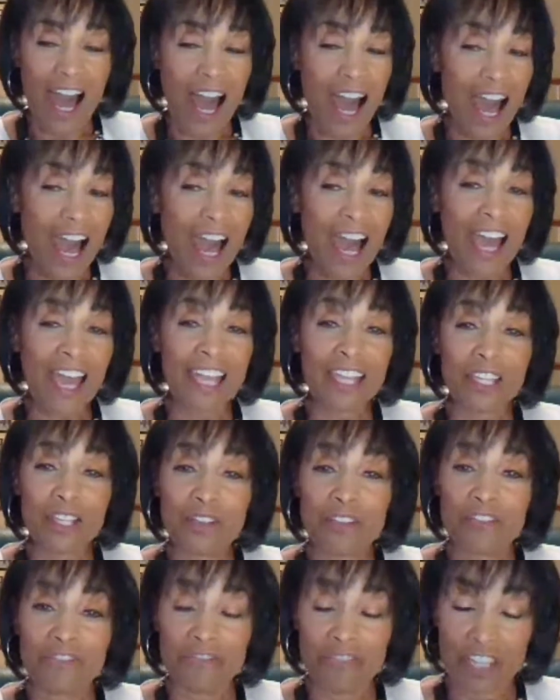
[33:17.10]

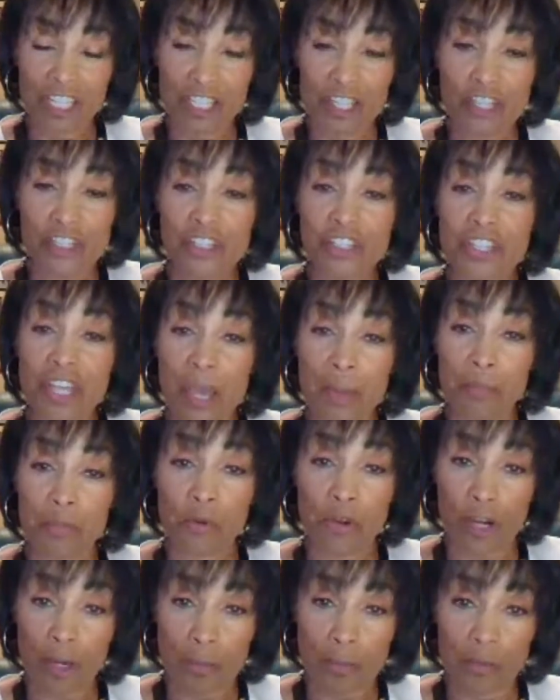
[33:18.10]
I finished that
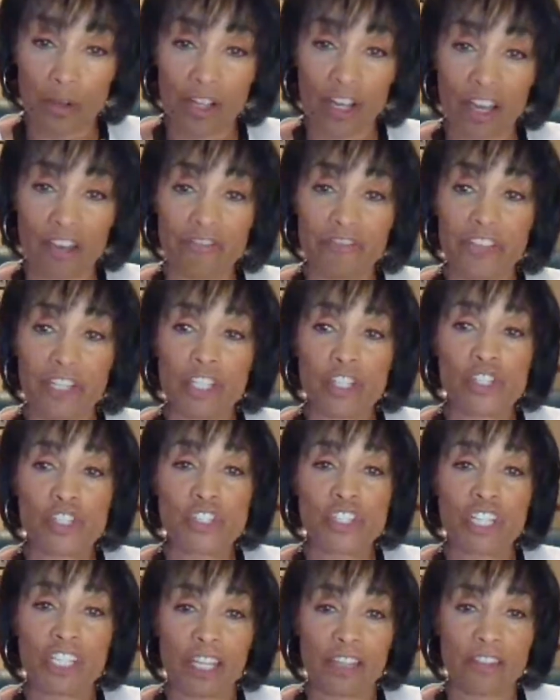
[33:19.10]
prayer book. I
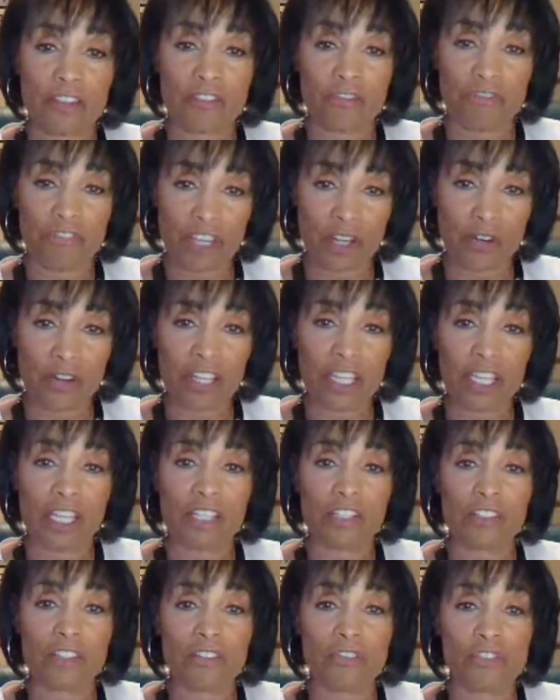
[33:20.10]
finished it at the very
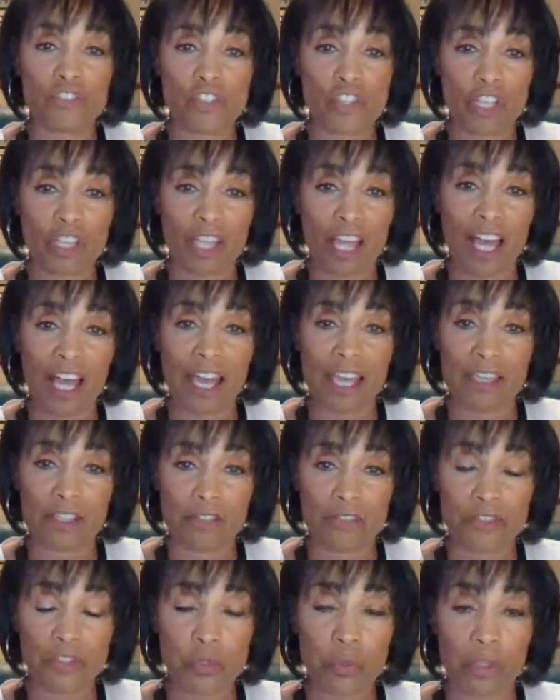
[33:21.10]
end of July
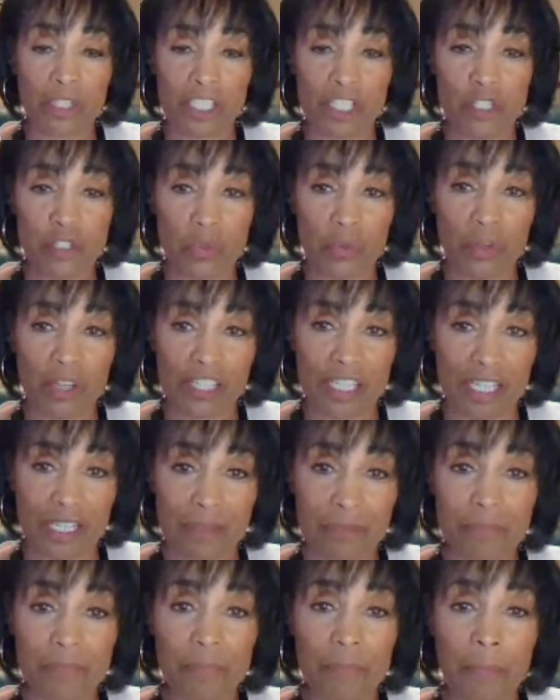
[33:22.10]
of
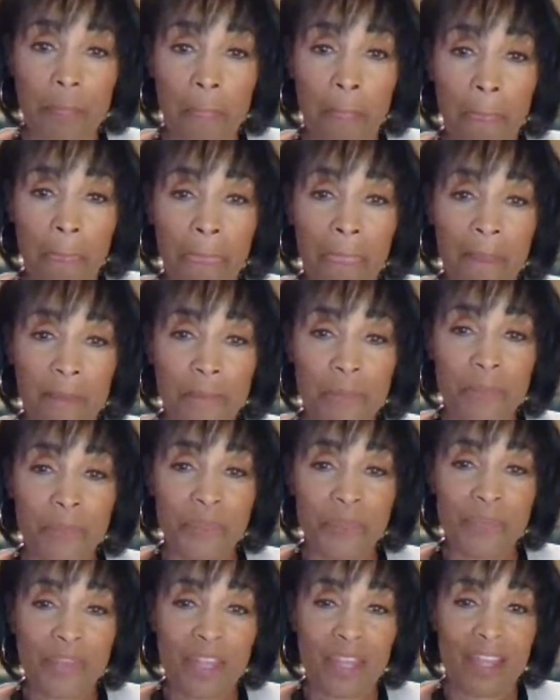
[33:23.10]
2020.
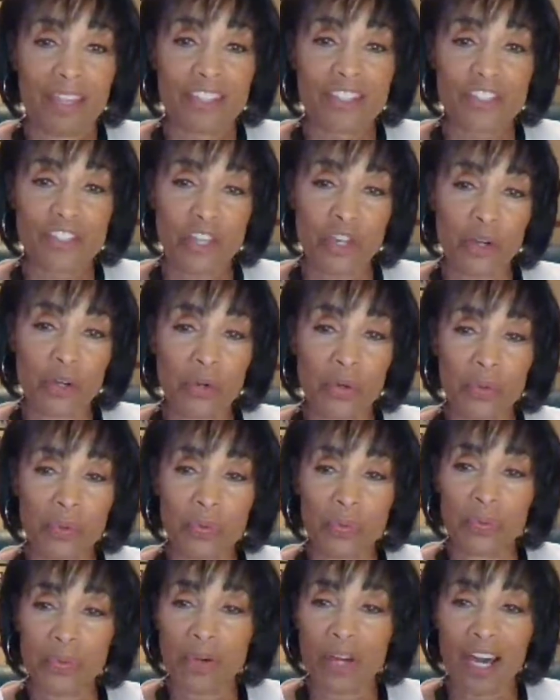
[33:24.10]

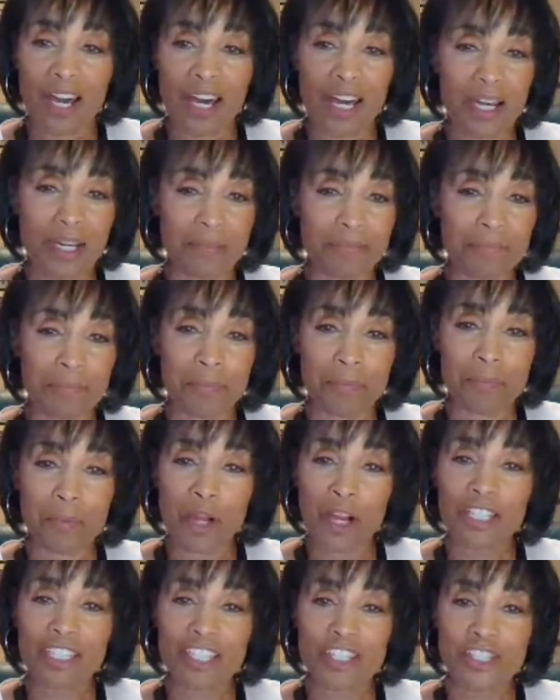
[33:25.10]
So,
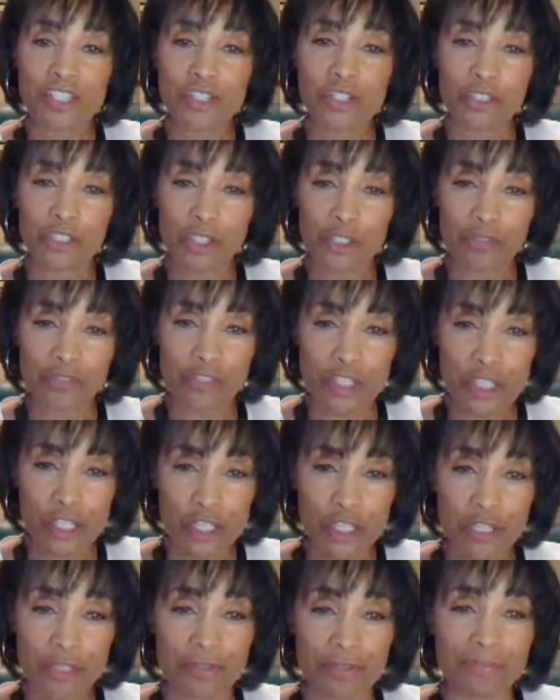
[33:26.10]
Mark, let's turn it over
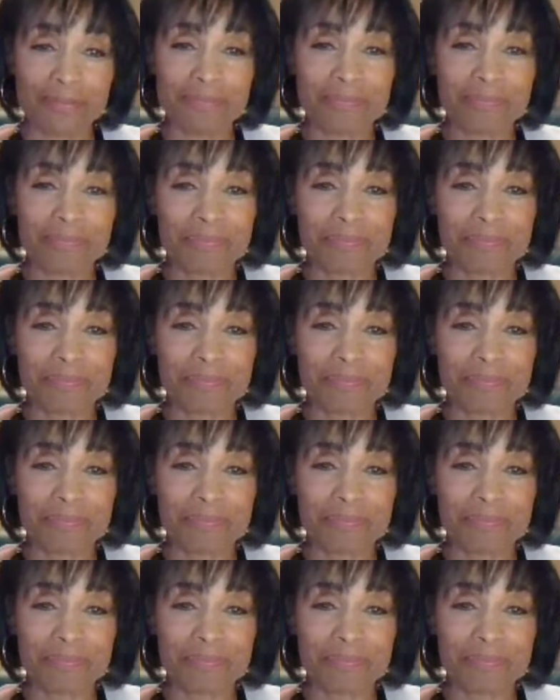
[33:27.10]
to you.